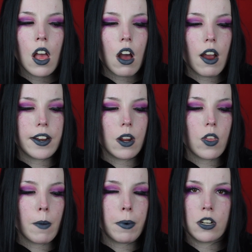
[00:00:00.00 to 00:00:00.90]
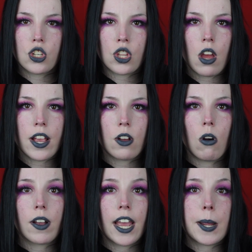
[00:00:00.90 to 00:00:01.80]
I know that a bunch that I
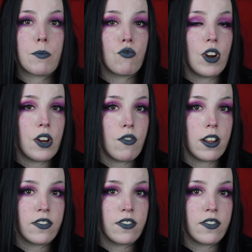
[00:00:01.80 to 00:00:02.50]
got came really